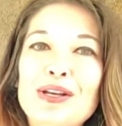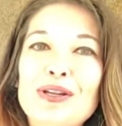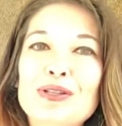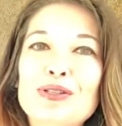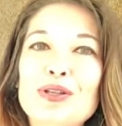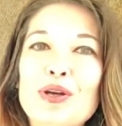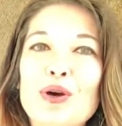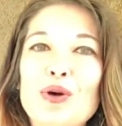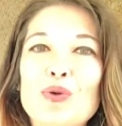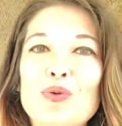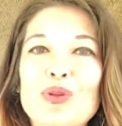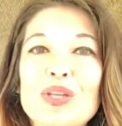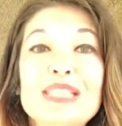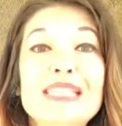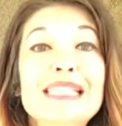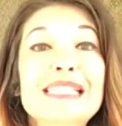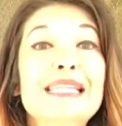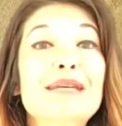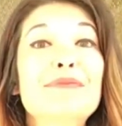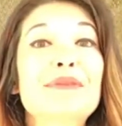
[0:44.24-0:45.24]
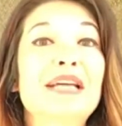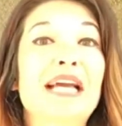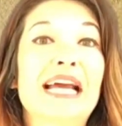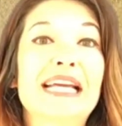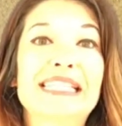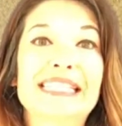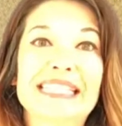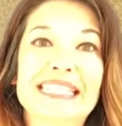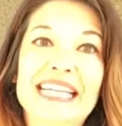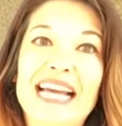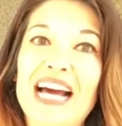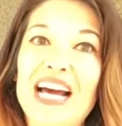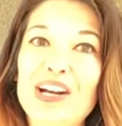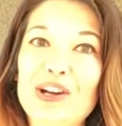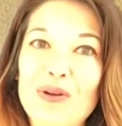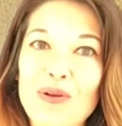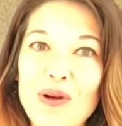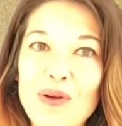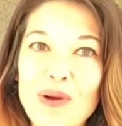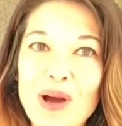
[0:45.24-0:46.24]
So this is something I did not
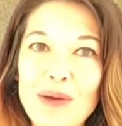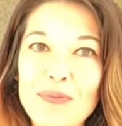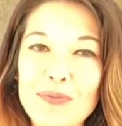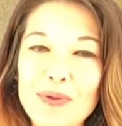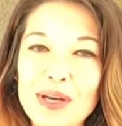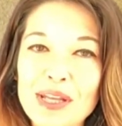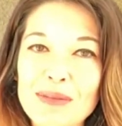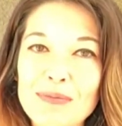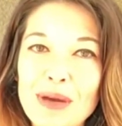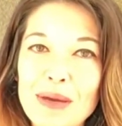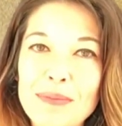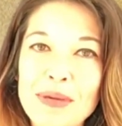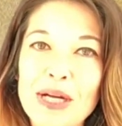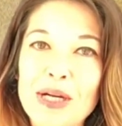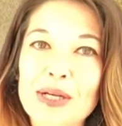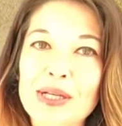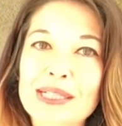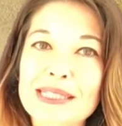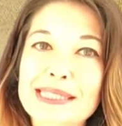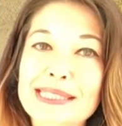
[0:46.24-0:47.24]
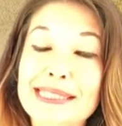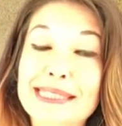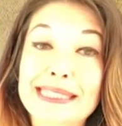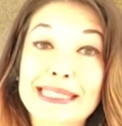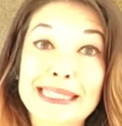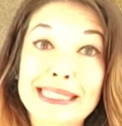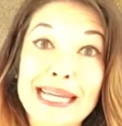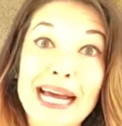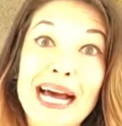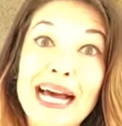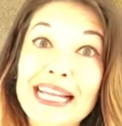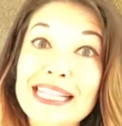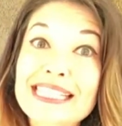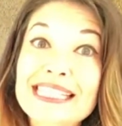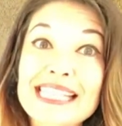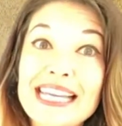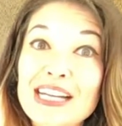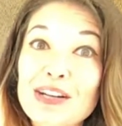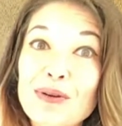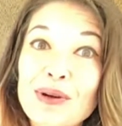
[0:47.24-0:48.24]
grow up with. My parents did not
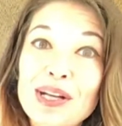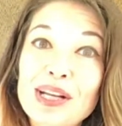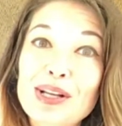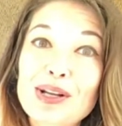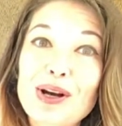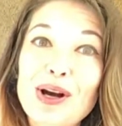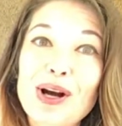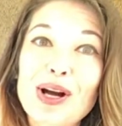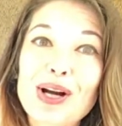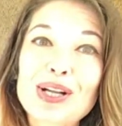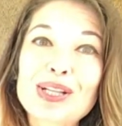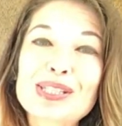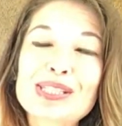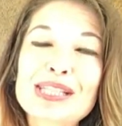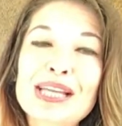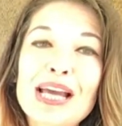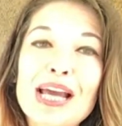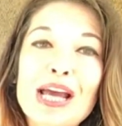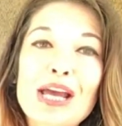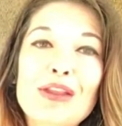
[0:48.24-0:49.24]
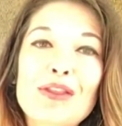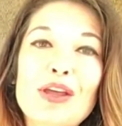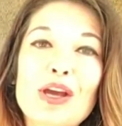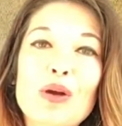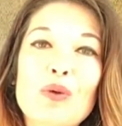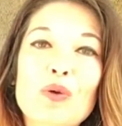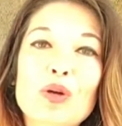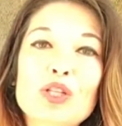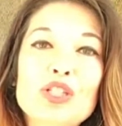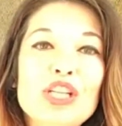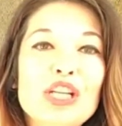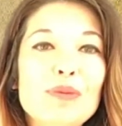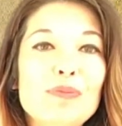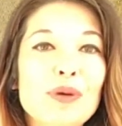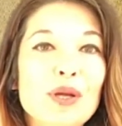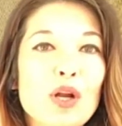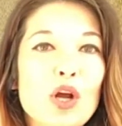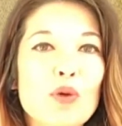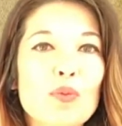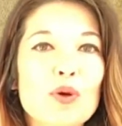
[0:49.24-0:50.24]
send greeting cards. They were cheap
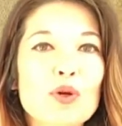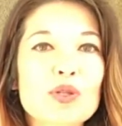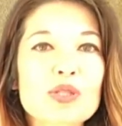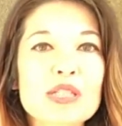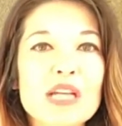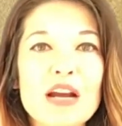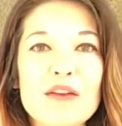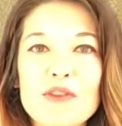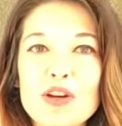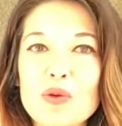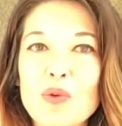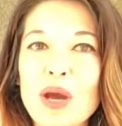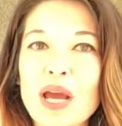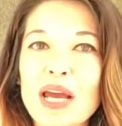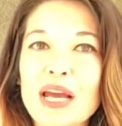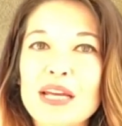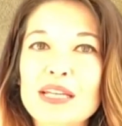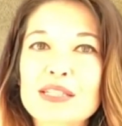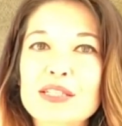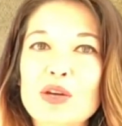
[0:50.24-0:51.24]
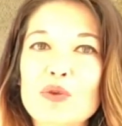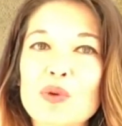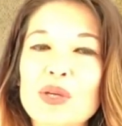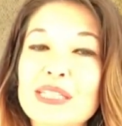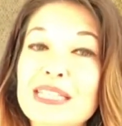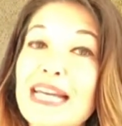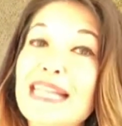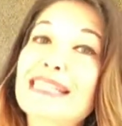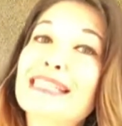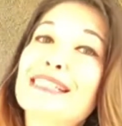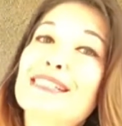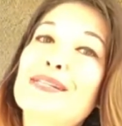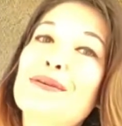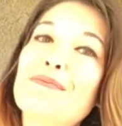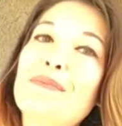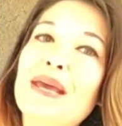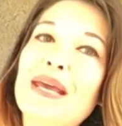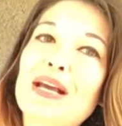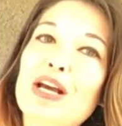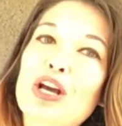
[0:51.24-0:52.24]
in almost every way, so we tended to
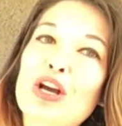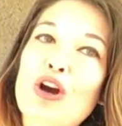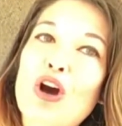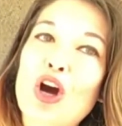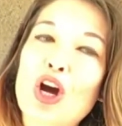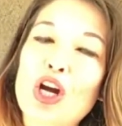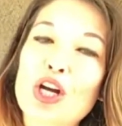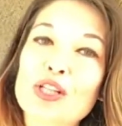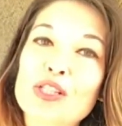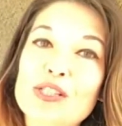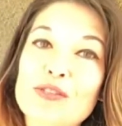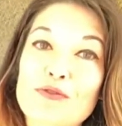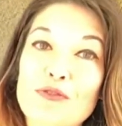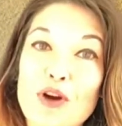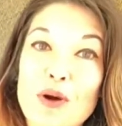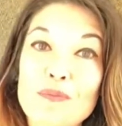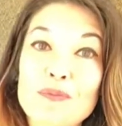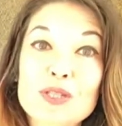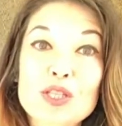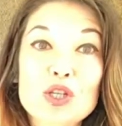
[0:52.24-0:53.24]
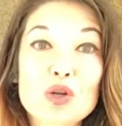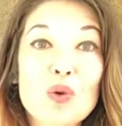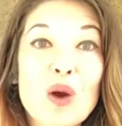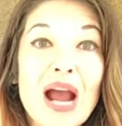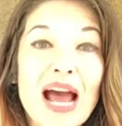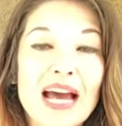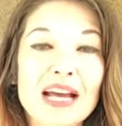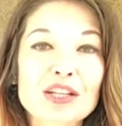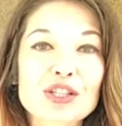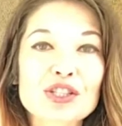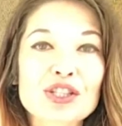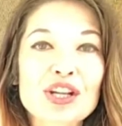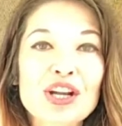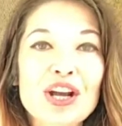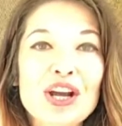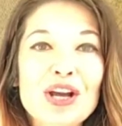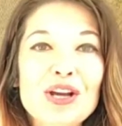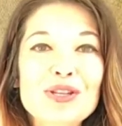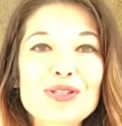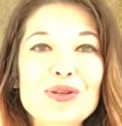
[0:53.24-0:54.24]
make cards from scratch.
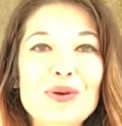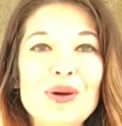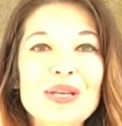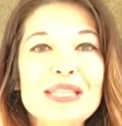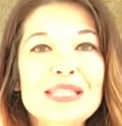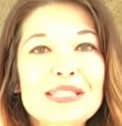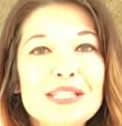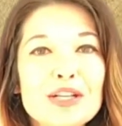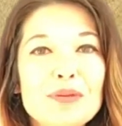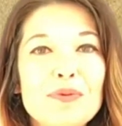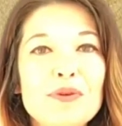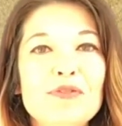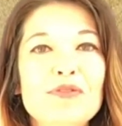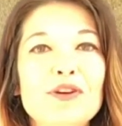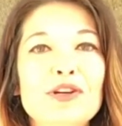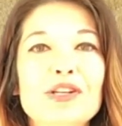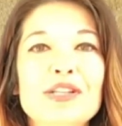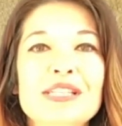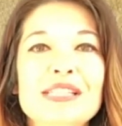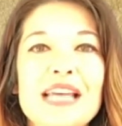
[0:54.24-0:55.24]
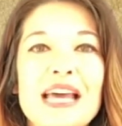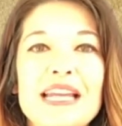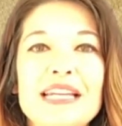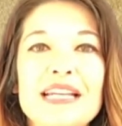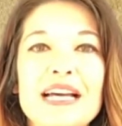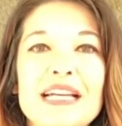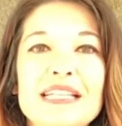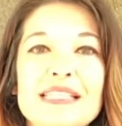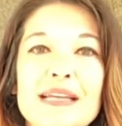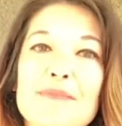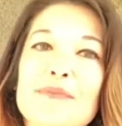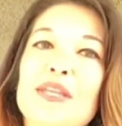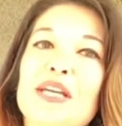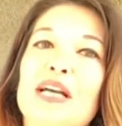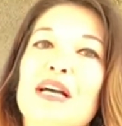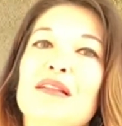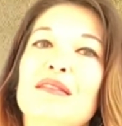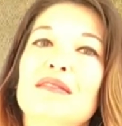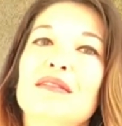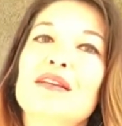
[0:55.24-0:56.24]
So I still prefer to send
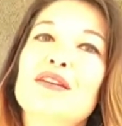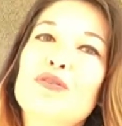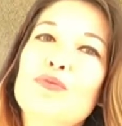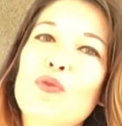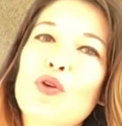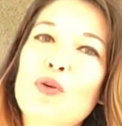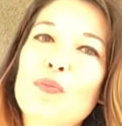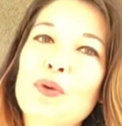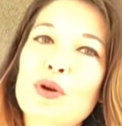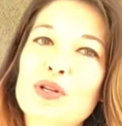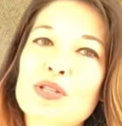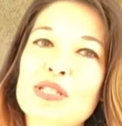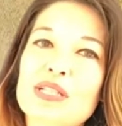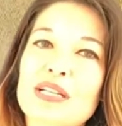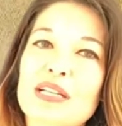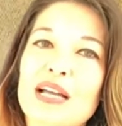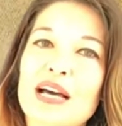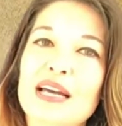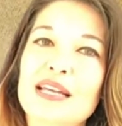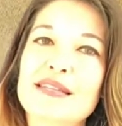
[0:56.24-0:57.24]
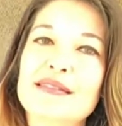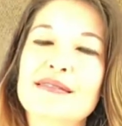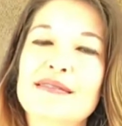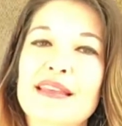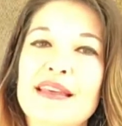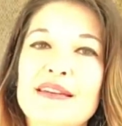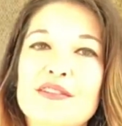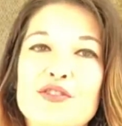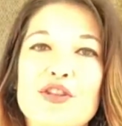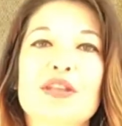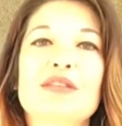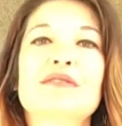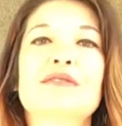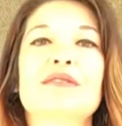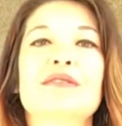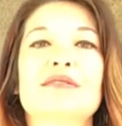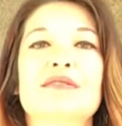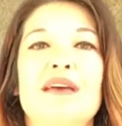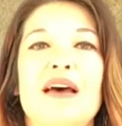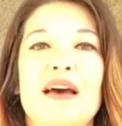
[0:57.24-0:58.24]
something a little more personalized than just
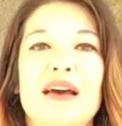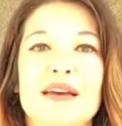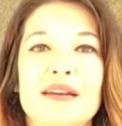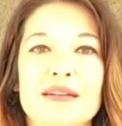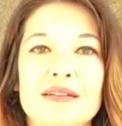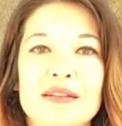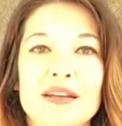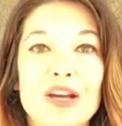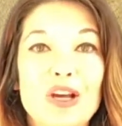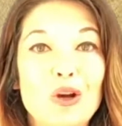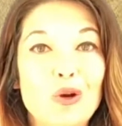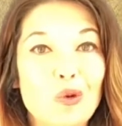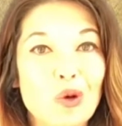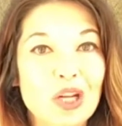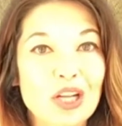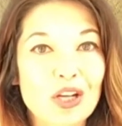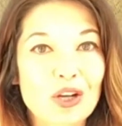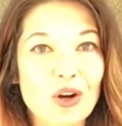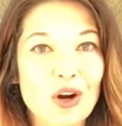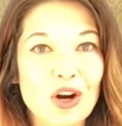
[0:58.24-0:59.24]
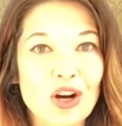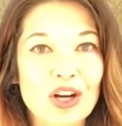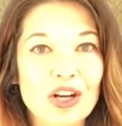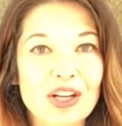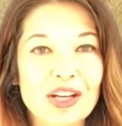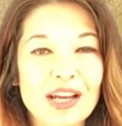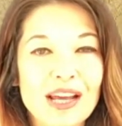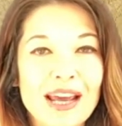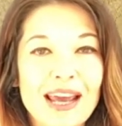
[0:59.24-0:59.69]
a signed greeting card.